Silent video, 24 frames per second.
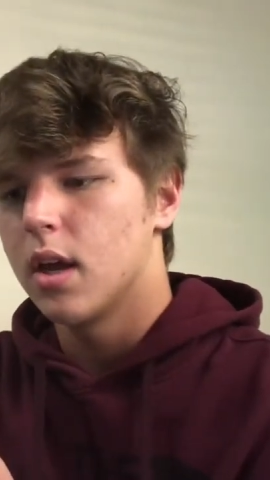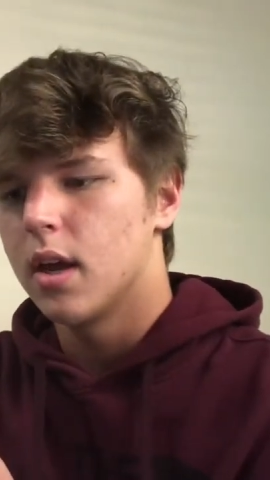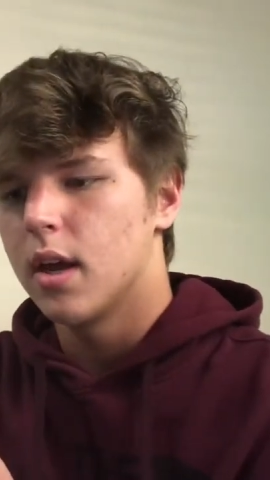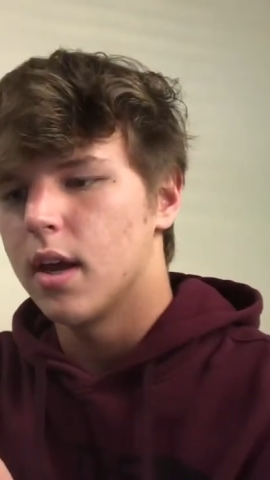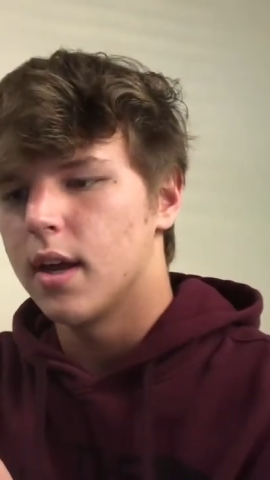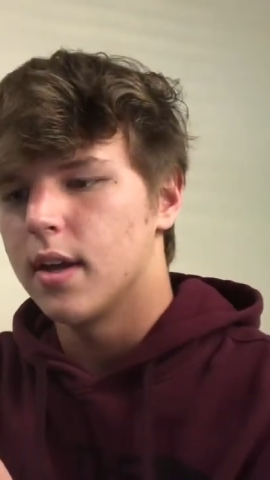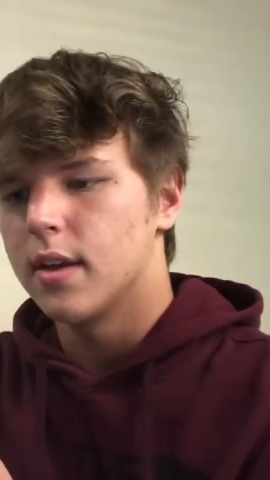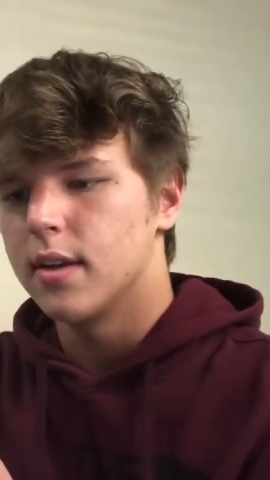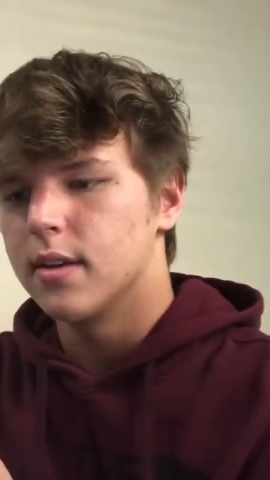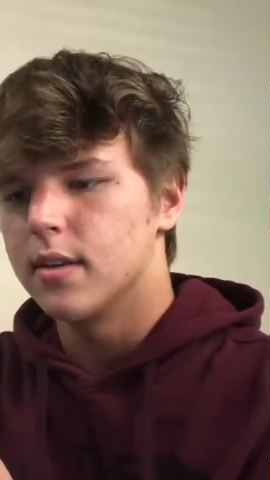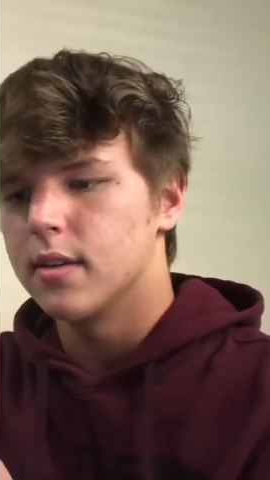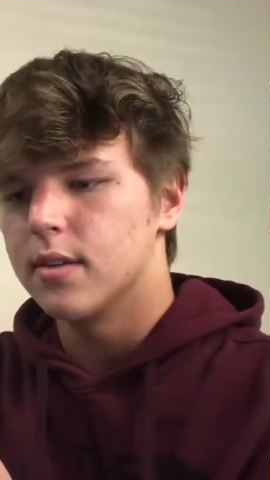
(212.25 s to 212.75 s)

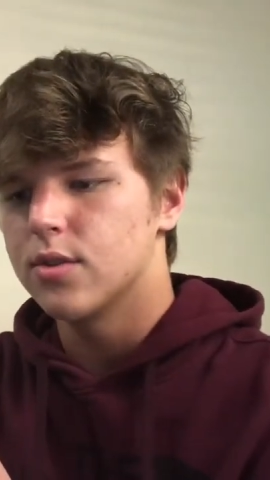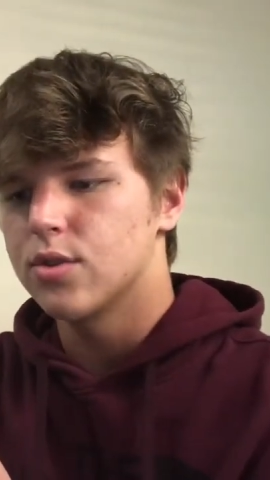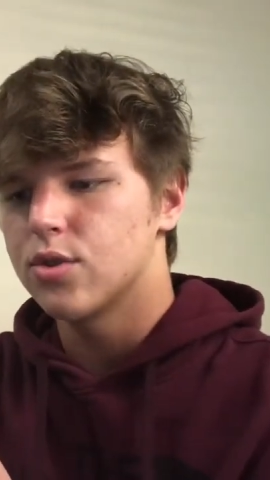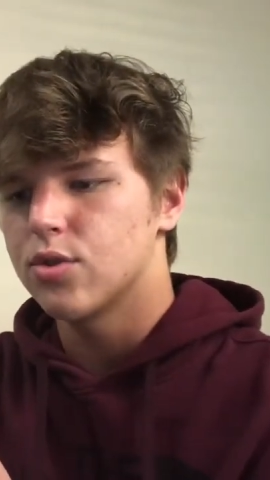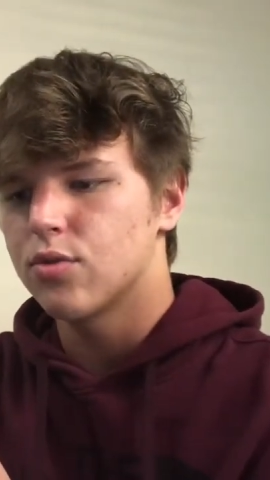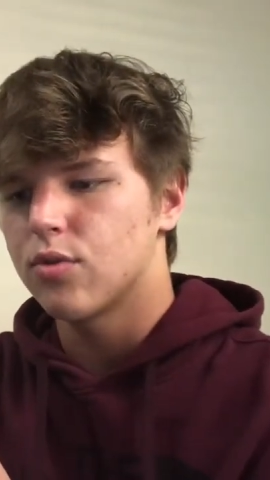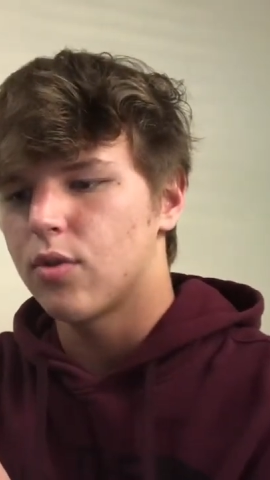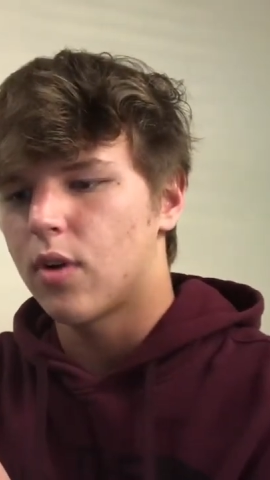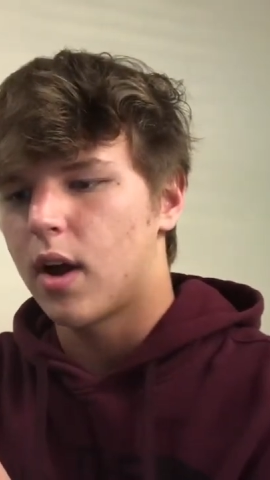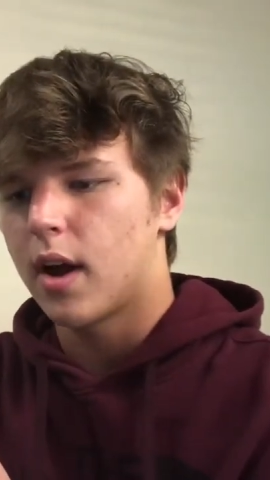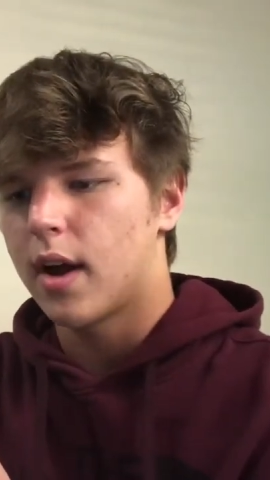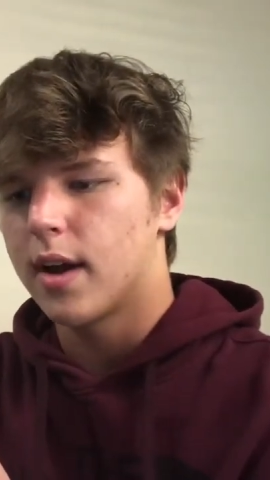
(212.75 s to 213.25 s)
and
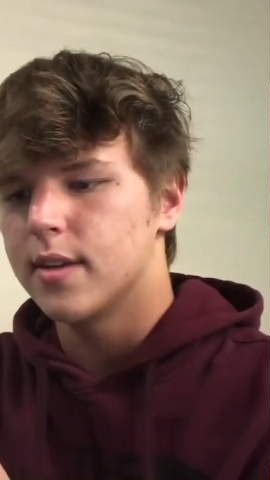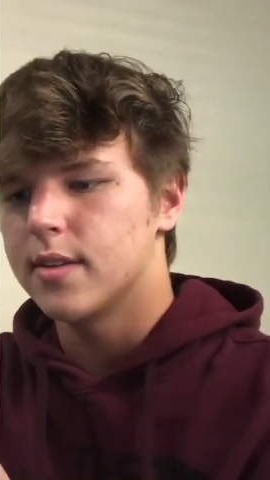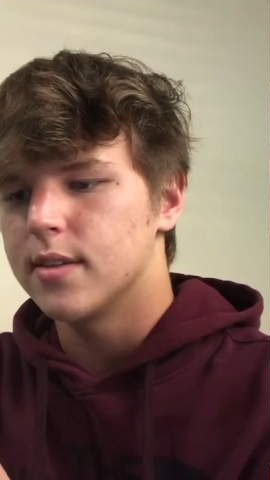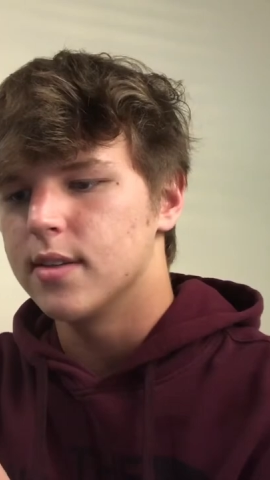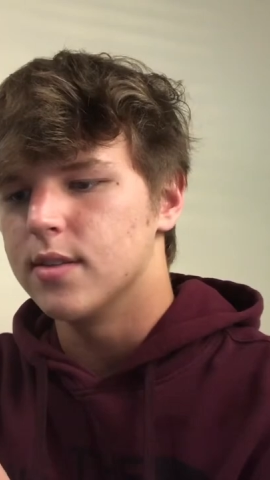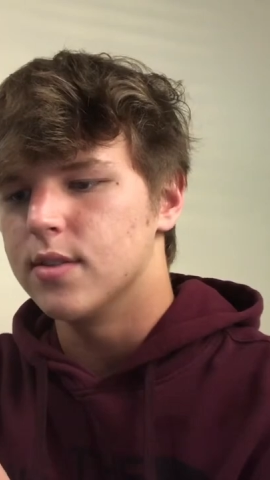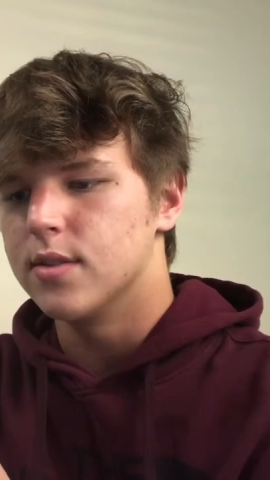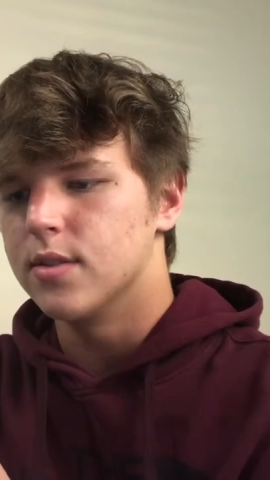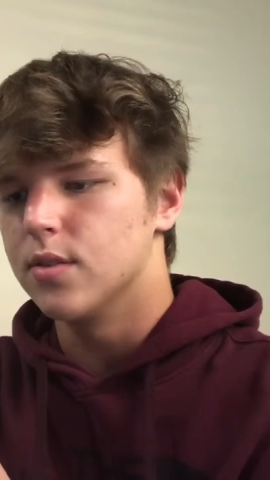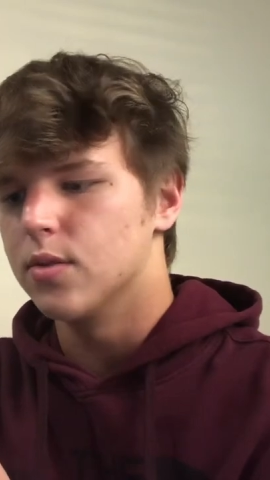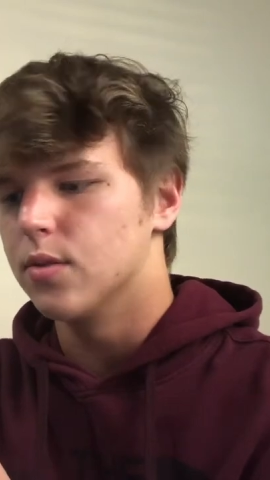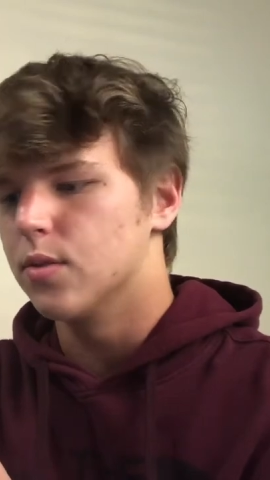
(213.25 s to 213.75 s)
try to
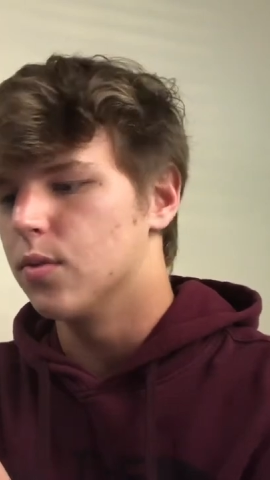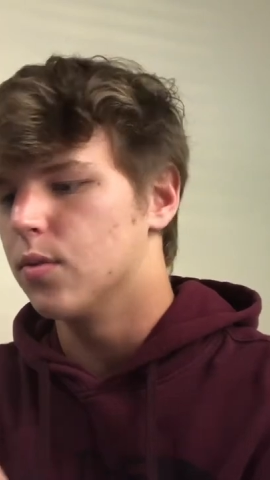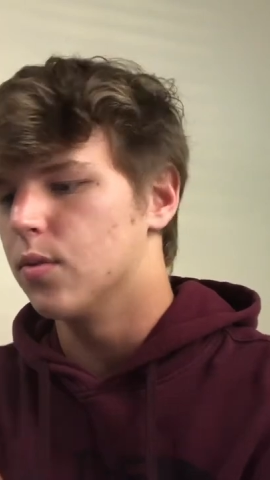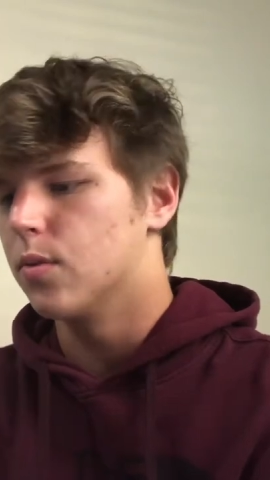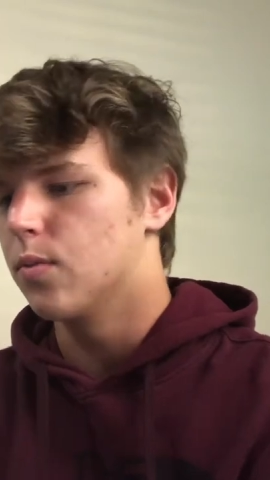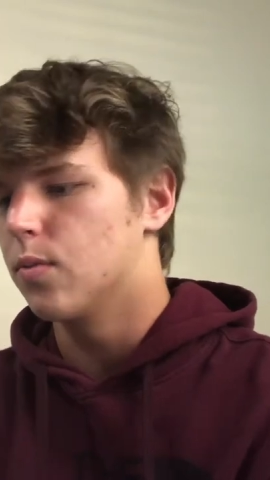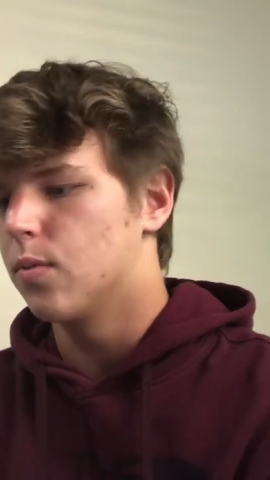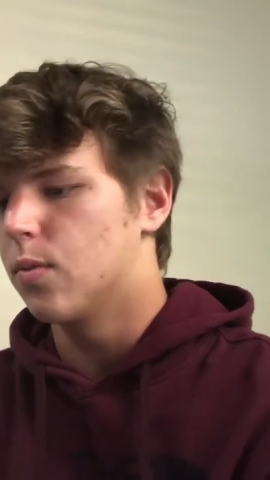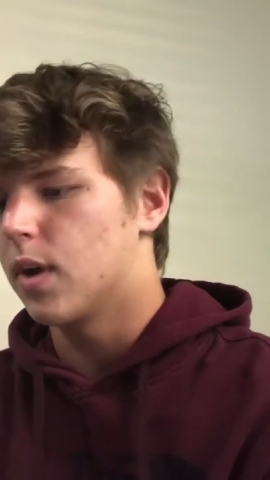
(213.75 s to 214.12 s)
do